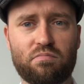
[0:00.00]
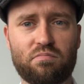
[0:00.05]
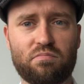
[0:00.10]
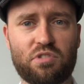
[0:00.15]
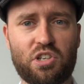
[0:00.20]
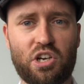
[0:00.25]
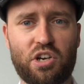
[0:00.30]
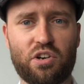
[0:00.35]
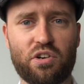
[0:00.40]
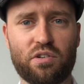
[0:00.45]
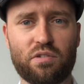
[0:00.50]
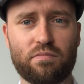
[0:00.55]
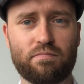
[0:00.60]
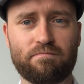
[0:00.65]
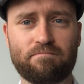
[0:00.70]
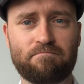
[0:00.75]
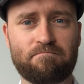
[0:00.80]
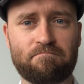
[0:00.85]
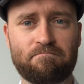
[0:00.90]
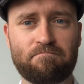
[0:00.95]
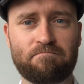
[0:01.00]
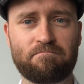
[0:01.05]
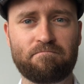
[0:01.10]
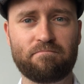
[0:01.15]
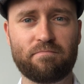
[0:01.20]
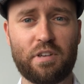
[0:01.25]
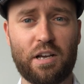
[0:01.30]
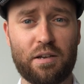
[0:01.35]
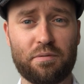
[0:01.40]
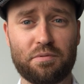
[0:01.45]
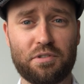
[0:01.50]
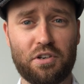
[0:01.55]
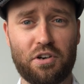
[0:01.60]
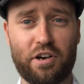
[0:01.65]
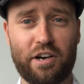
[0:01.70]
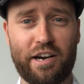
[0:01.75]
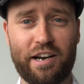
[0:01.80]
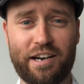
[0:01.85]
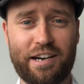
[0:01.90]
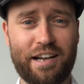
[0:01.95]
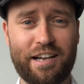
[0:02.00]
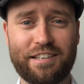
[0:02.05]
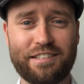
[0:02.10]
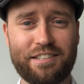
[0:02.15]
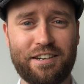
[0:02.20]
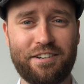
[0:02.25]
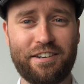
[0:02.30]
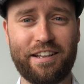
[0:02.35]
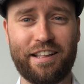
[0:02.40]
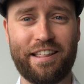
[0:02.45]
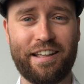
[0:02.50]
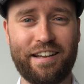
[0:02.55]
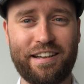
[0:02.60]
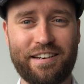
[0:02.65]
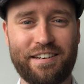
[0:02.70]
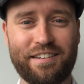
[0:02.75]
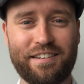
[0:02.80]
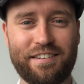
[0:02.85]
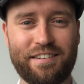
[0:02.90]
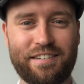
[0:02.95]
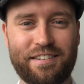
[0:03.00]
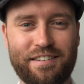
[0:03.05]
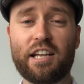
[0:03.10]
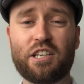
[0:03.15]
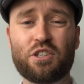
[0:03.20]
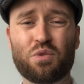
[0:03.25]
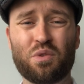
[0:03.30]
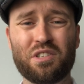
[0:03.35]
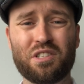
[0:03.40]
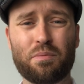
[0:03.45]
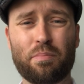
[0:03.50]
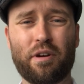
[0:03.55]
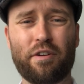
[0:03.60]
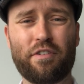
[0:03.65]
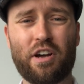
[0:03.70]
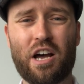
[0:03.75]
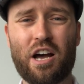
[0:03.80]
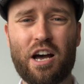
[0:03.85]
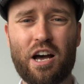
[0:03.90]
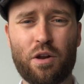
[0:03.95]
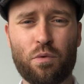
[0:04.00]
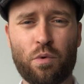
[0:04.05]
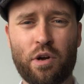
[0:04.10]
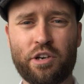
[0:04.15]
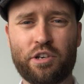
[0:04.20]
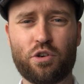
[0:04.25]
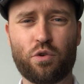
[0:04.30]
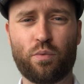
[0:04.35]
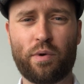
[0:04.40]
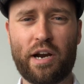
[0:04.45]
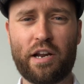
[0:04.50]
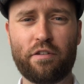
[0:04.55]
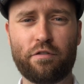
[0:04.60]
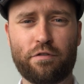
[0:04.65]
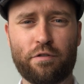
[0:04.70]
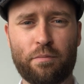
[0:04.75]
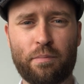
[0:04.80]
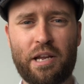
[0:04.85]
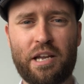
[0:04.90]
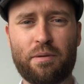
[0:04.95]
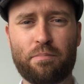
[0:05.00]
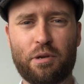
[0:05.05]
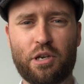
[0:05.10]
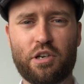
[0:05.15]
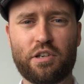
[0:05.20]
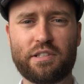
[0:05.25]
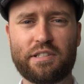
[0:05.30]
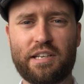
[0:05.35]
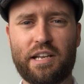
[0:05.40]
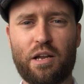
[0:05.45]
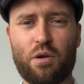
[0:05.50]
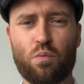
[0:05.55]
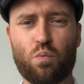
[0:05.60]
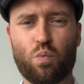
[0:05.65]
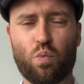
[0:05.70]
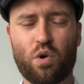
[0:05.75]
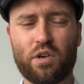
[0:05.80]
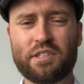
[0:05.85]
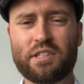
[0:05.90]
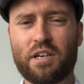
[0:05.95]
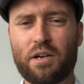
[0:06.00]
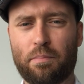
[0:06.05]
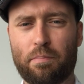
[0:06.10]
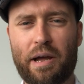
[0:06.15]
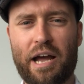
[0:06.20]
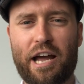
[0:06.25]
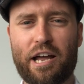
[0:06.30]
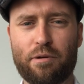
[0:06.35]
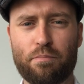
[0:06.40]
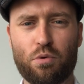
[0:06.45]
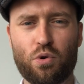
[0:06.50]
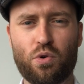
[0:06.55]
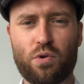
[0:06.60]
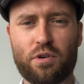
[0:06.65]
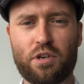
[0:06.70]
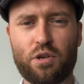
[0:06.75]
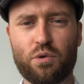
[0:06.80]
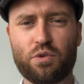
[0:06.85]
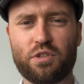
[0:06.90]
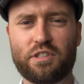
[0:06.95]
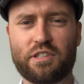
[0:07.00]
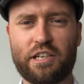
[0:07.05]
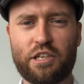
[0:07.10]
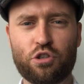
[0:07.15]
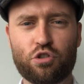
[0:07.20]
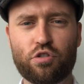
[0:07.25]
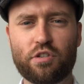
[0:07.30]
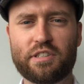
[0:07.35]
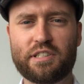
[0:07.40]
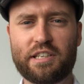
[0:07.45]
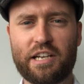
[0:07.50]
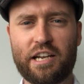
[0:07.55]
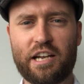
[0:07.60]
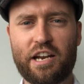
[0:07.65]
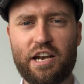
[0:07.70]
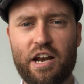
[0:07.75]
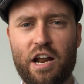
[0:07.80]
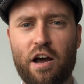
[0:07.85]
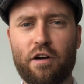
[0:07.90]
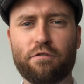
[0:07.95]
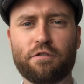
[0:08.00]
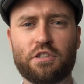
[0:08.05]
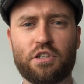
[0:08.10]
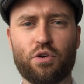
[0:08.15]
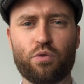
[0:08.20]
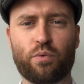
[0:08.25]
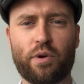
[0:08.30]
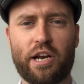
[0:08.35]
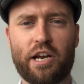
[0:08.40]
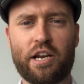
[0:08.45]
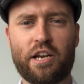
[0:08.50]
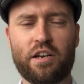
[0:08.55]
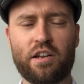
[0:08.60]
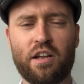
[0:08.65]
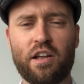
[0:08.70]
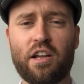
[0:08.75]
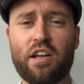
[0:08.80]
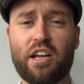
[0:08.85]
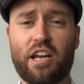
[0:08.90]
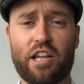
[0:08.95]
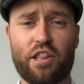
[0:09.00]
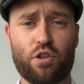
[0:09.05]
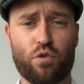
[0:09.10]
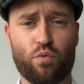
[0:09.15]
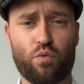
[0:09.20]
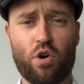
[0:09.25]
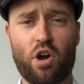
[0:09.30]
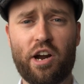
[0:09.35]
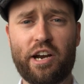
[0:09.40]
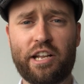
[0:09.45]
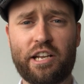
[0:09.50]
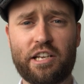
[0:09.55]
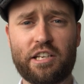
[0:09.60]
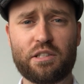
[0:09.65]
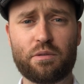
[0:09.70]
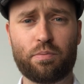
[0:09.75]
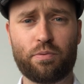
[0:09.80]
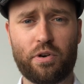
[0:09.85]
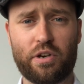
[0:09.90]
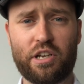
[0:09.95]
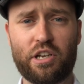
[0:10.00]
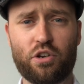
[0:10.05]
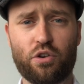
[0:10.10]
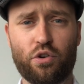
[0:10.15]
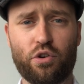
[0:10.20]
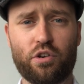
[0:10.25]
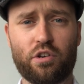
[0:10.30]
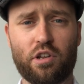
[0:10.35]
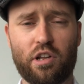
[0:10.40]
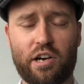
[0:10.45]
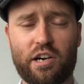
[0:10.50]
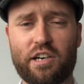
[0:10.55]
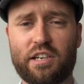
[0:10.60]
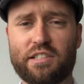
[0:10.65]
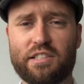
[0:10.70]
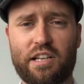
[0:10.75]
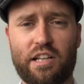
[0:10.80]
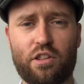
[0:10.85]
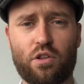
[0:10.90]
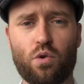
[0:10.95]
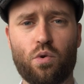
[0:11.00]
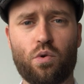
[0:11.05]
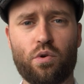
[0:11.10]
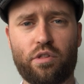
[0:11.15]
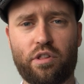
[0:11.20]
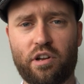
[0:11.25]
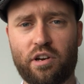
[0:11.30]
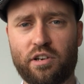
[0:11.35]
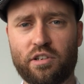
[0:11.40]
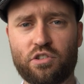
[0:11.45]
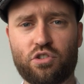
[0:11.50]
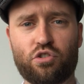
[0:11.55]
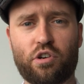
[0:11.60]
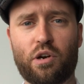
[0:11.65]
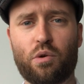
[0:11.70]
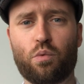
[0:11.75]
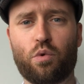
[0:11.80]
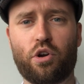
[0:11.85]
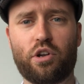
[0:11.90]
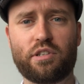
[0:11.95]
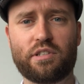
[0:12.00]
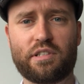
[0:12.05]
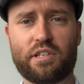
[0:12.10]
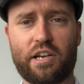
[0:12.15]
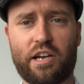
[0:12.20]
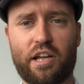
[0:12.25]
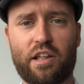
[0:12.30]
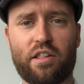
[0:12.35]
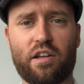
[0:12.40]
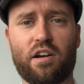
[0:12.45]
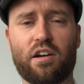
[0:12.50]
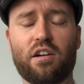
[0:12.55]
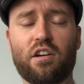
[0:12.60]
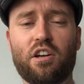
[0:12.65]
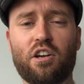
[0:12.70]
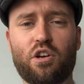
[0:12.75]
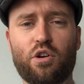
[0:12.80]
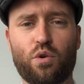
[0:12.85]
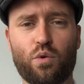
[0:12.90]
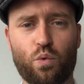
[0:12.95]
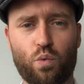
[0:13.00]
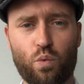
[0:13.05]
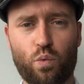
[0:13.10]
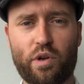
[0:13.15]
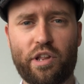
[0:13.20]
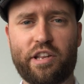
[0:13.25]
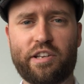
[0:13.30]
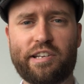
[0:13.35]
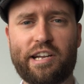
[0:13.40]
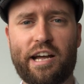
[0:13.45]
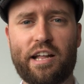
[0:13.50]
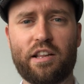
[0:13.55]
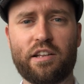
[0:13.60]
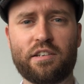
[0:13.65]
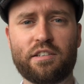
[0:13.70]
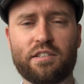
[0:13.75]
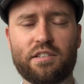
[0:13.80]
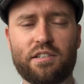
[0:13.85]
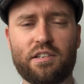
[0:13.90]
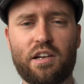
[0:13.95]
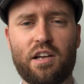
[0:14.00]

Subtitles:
So, I'm sorry, I can't tell you that. This one's a bit of a hard one to rate for me because it wasn't a bad book. It was interesting enough to read, and the writing is pretty good. Like I said, the author can string words together with talent.